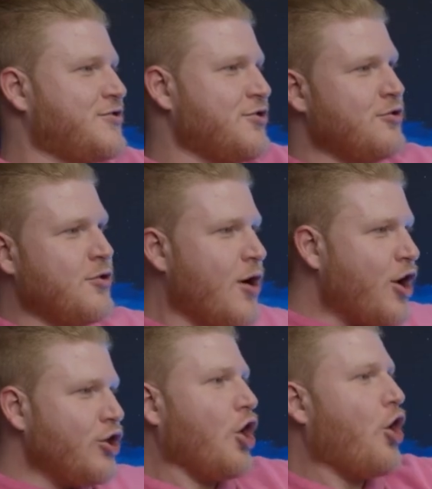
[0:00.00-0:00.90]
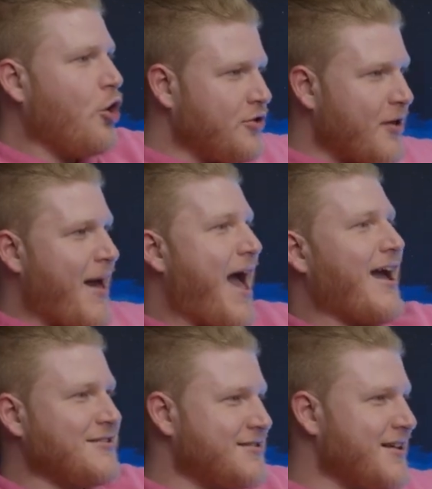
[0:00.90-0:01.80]
2, load the
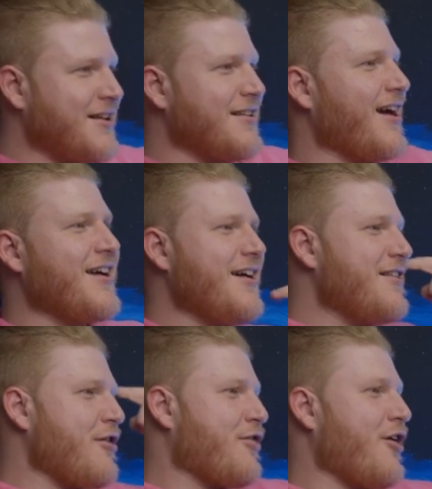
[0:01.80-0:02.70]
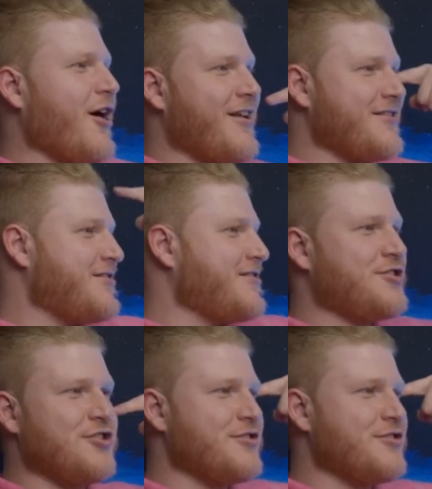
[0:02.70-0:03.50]
magazine, and like the thought is that you'll